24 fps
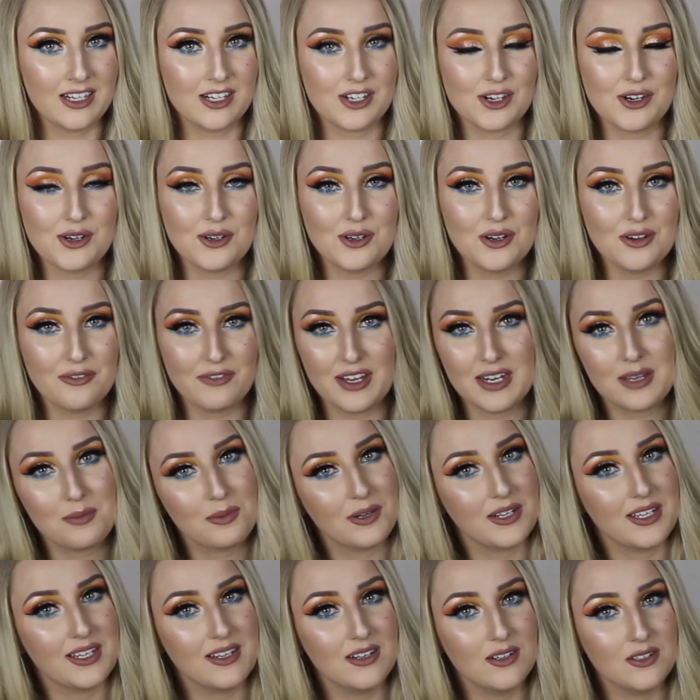and I don't know if
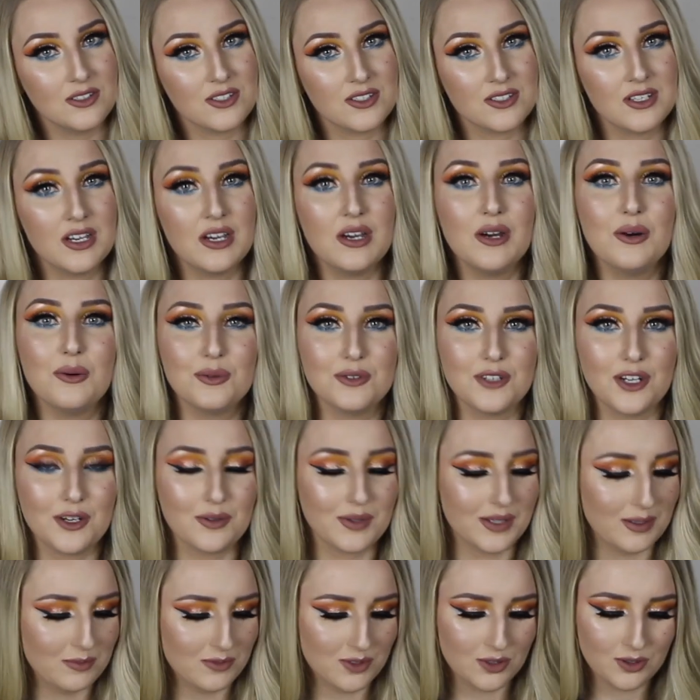anybody else will know
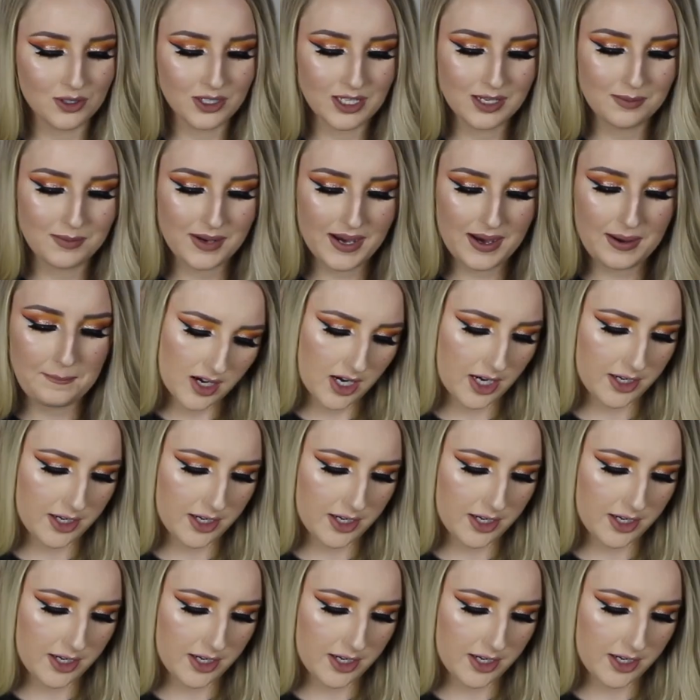what I'm talking about.